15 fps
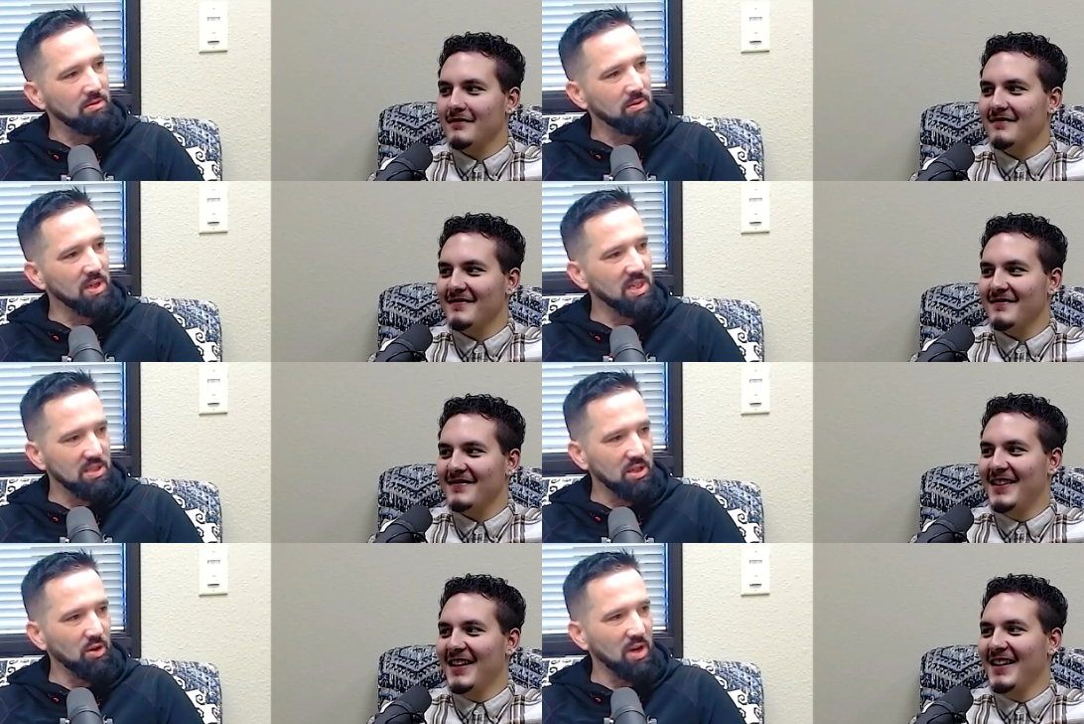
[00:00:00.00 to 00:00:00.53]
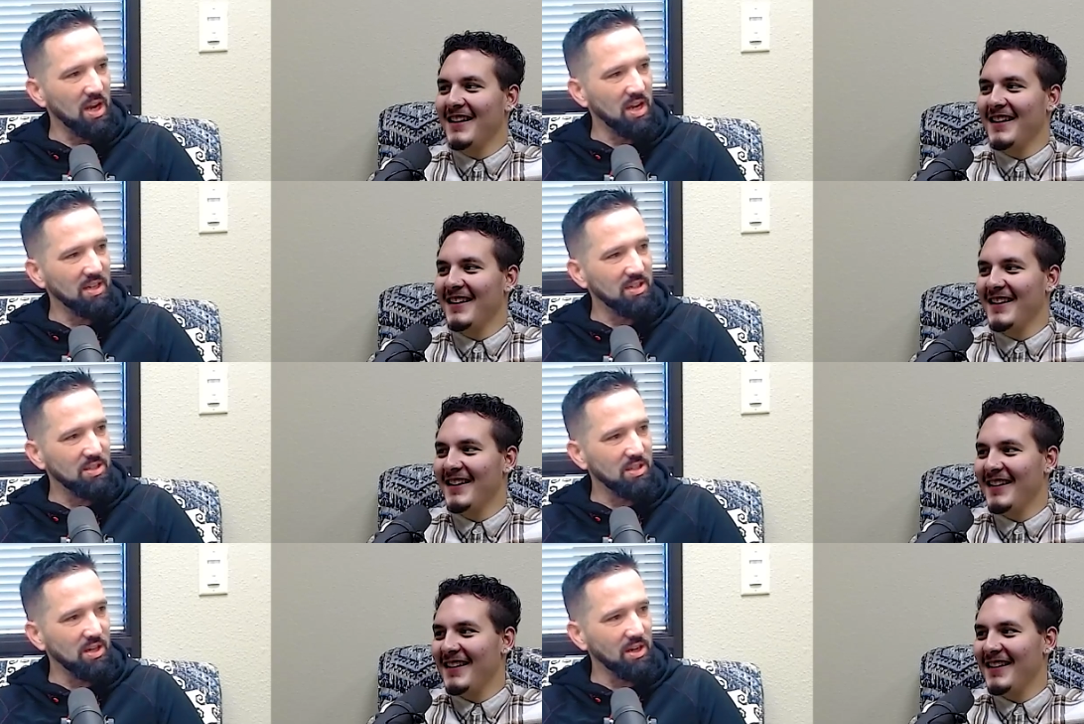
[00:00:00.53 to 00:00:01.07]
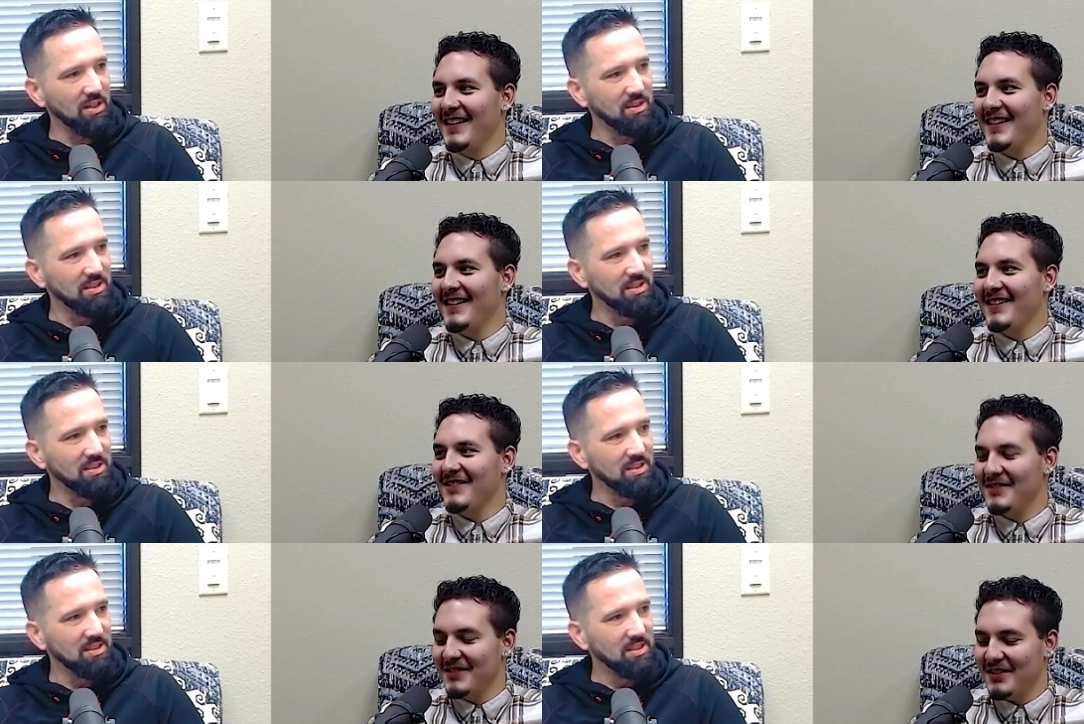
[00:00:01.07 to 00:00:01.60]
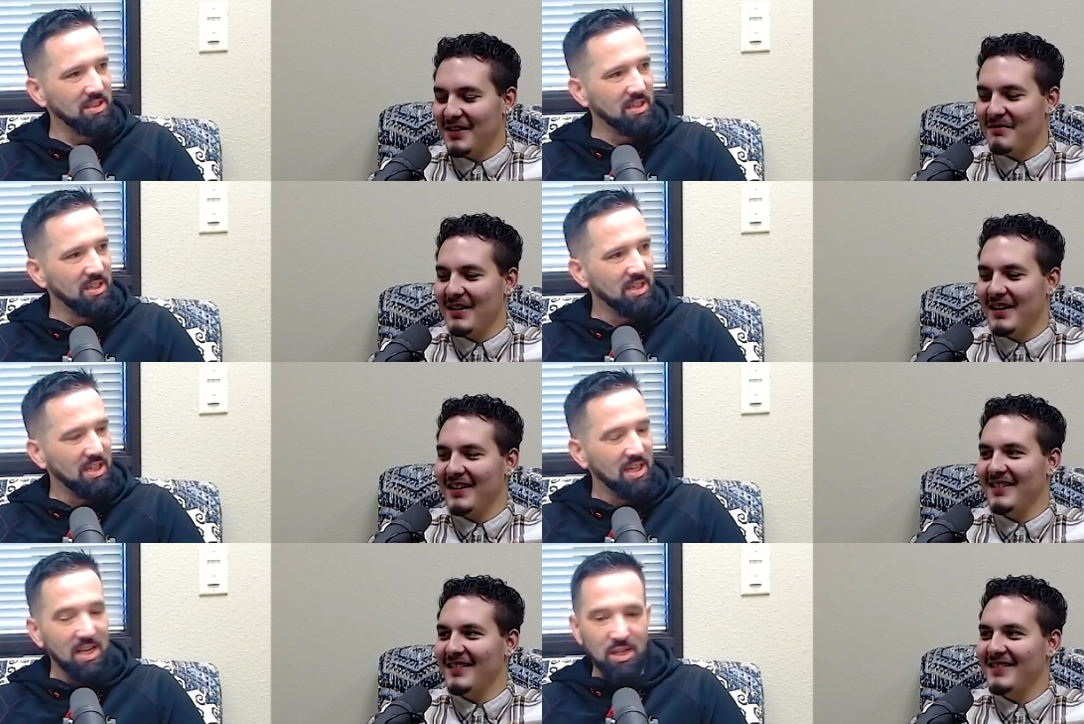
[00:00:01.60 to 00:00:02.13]
Speaker 1: What is going on, good sir? What's up, man?
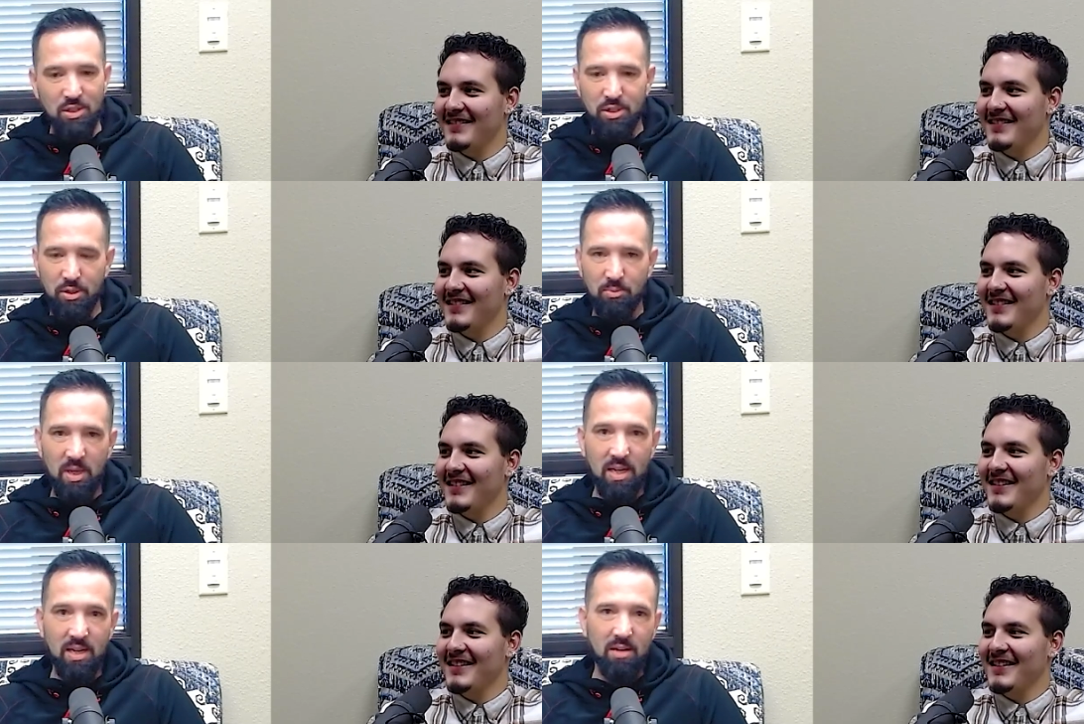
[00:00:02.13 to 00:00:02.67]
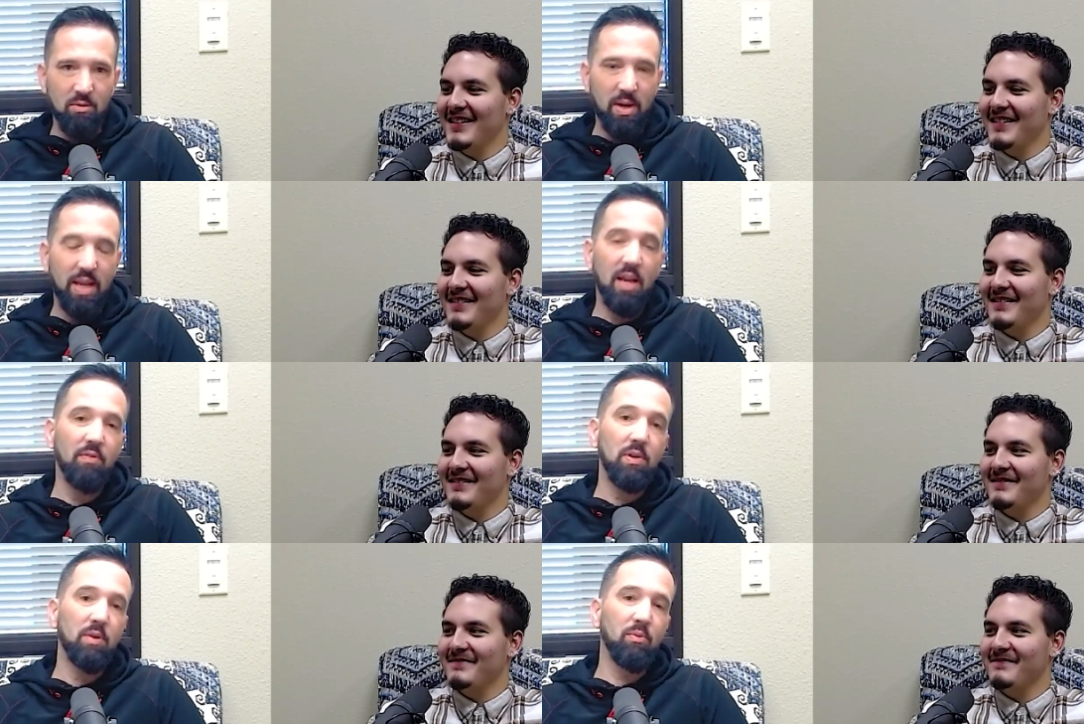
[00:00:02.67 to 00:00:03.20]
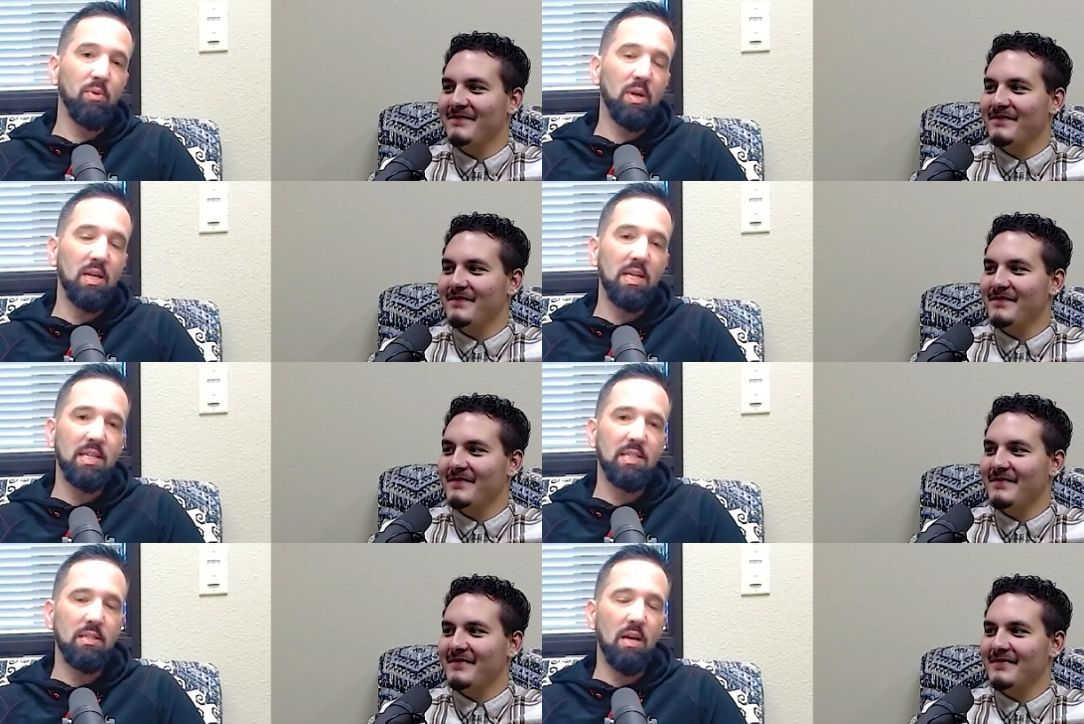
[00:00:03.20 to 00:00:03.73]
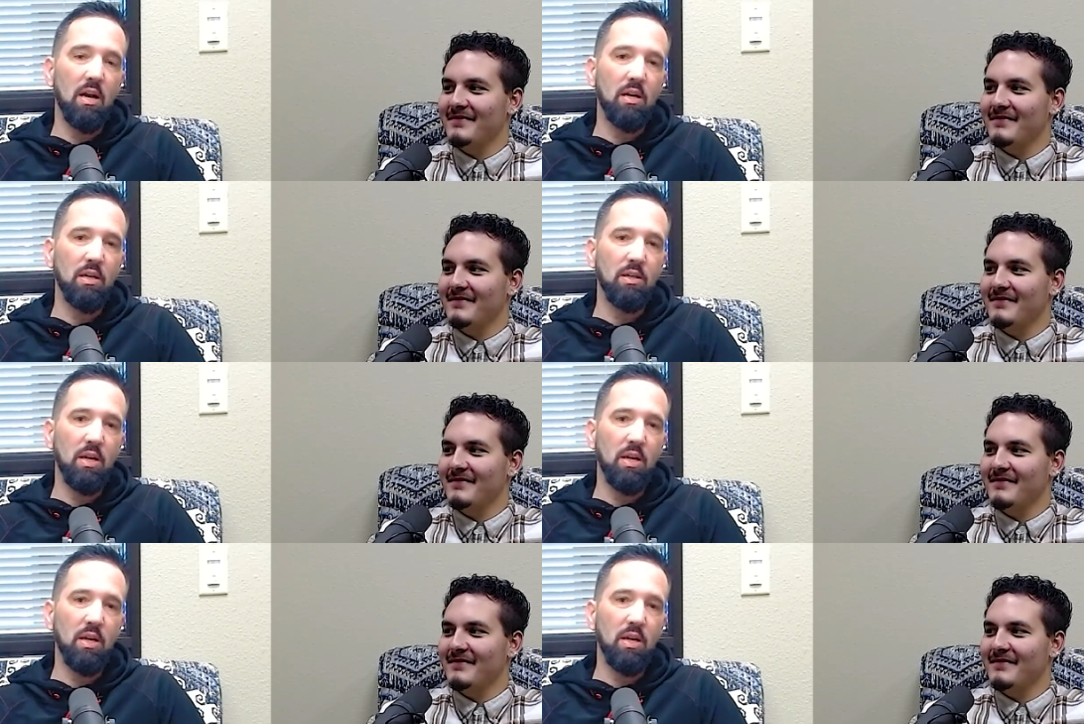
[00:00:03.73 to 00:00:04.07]
Two Men in Recovery. We're going to talk